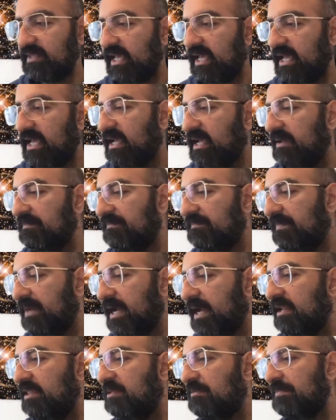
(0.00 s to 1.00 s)

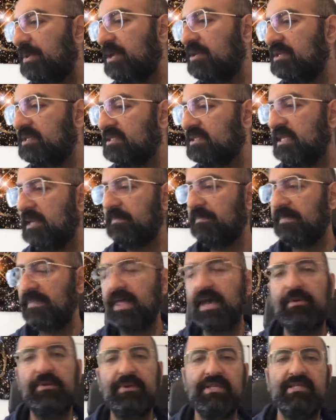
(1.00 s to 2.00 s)
Another bonus tip
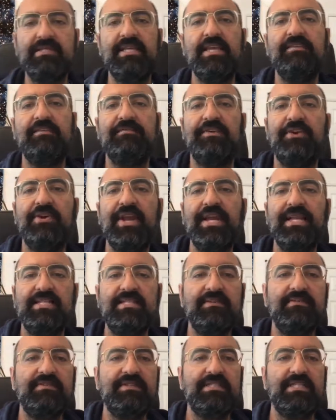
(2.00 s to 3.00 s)
that I want to say for
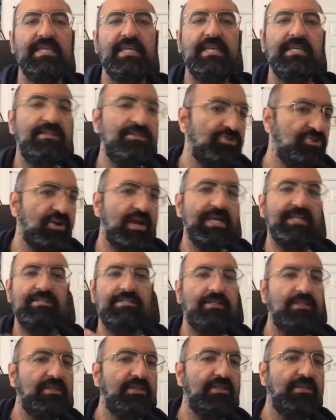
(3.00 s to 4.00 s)
creativity is try
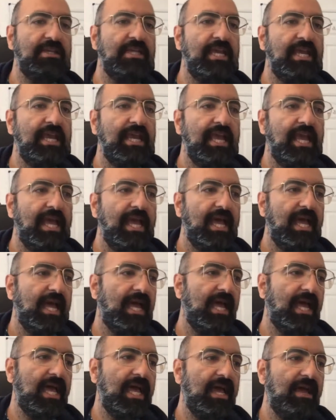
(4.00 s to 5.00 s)
to,
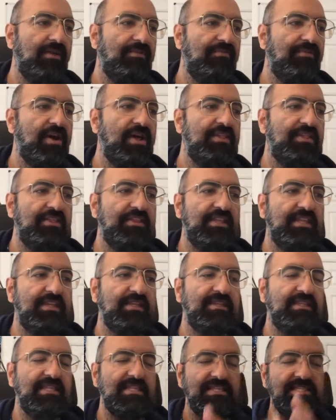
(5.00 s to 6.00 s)
rather
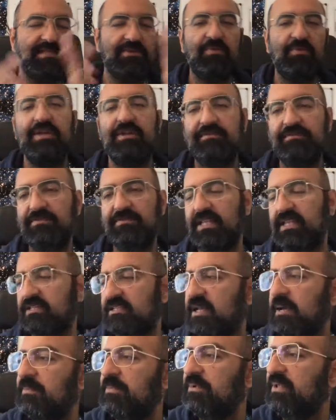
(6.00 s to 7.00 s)
than, this is a wonderful
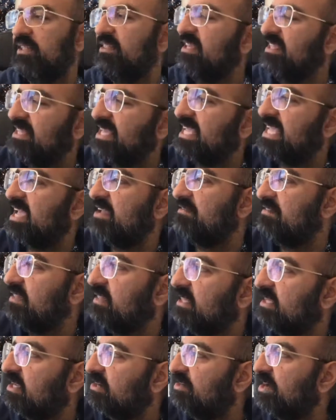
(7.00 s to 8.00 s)
example, I think they gave
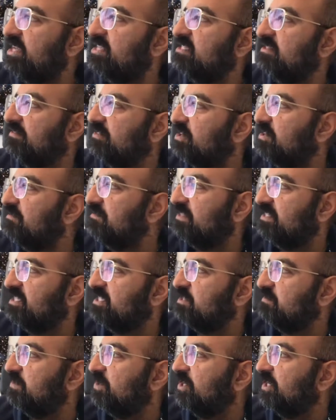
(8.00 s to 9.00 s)
in the Creative
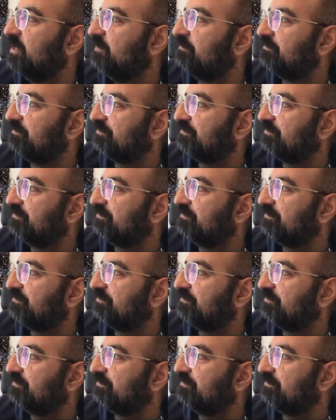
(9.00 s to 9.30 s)
Confidence book.